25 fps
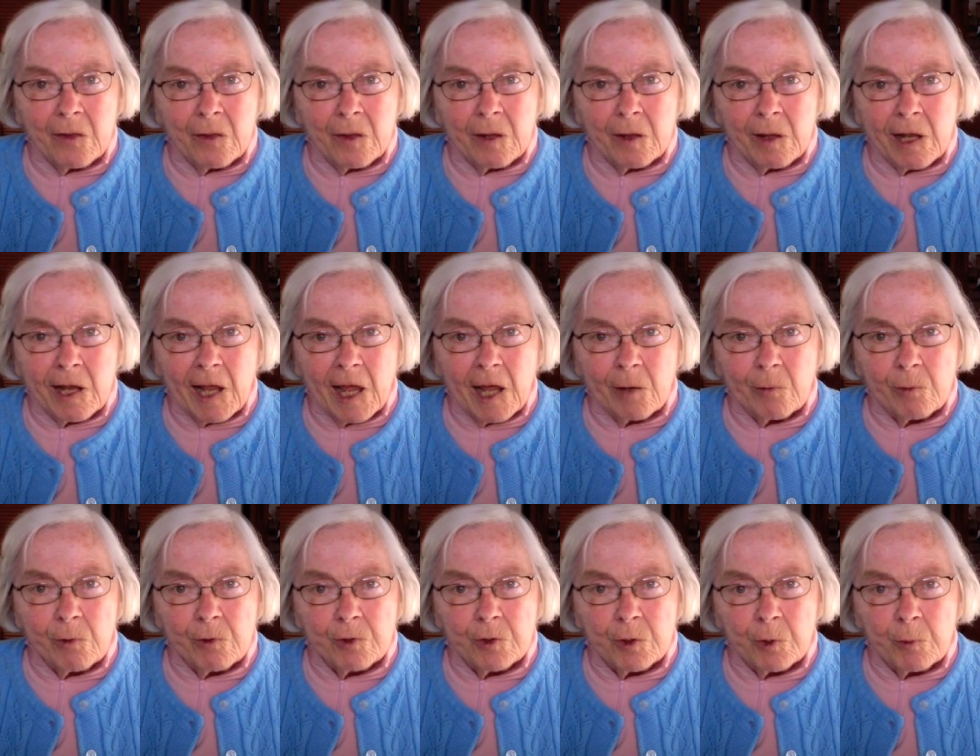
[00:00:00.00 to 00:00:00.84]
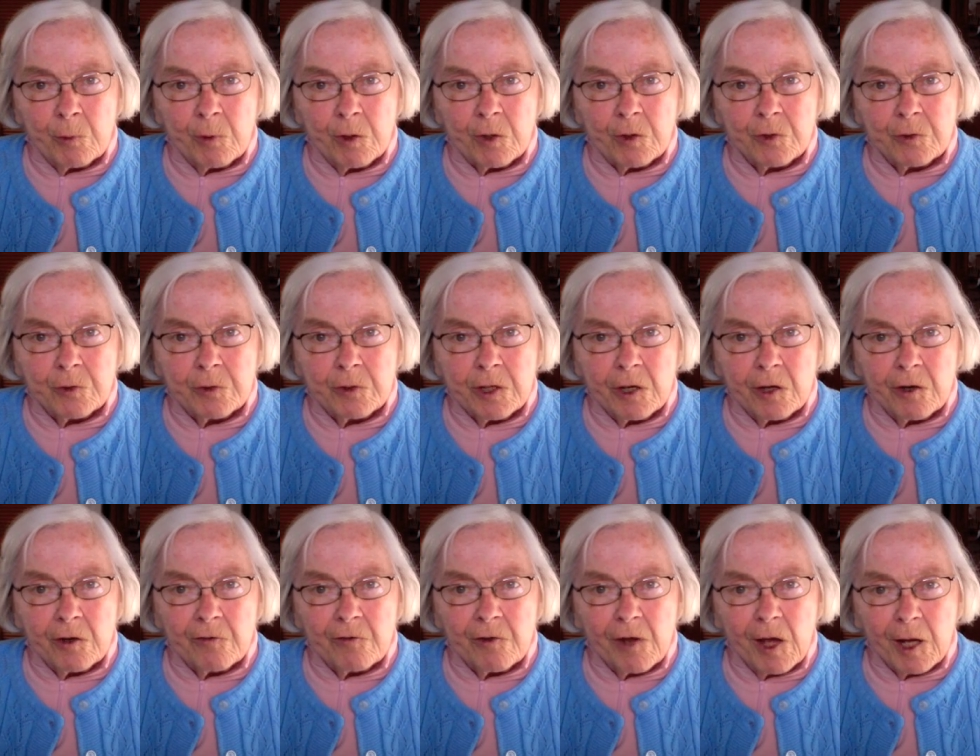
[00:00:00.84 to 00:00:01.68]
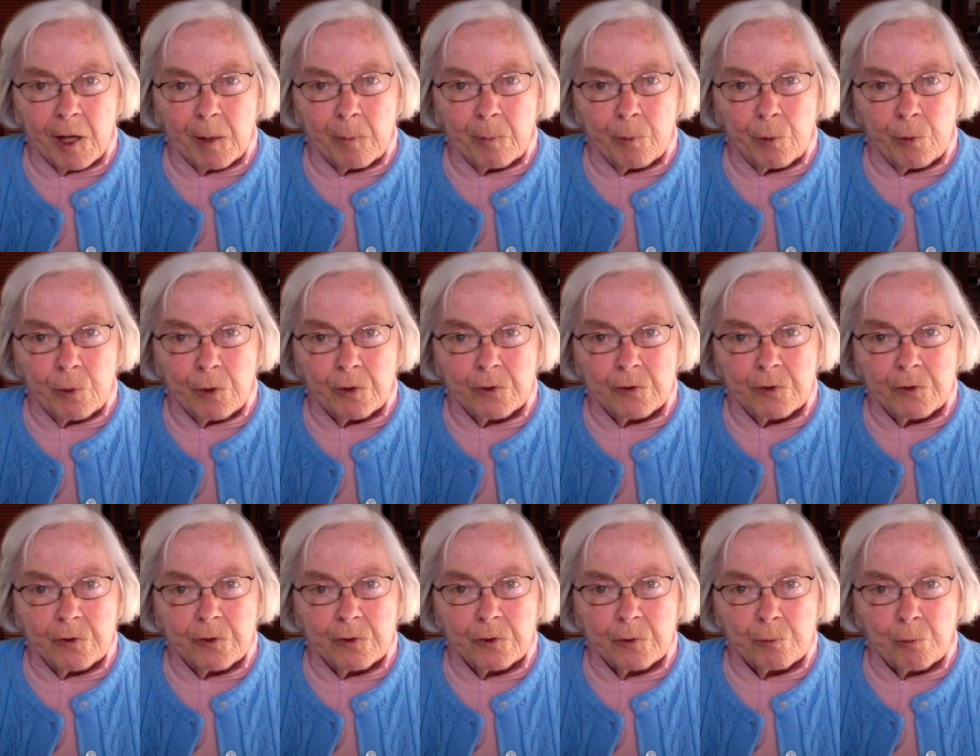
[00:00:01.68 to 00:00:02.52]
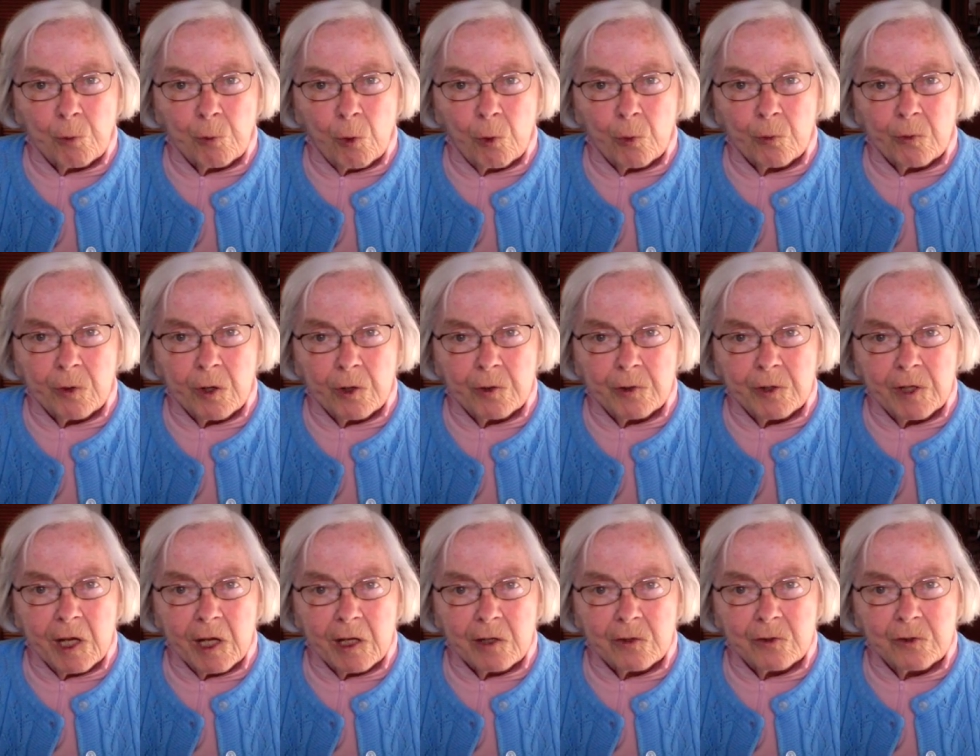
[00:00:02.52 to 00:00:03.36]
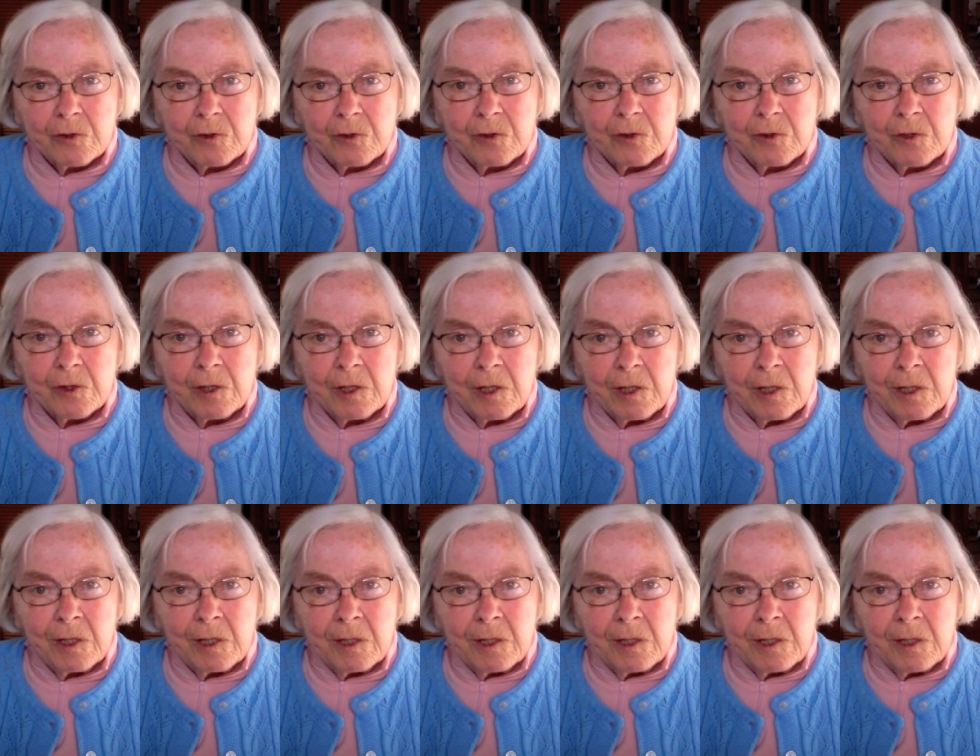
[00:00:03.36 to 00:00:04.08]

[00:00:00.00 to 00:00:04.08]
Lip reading: the language in which Theravada Buddhists wrote their texts.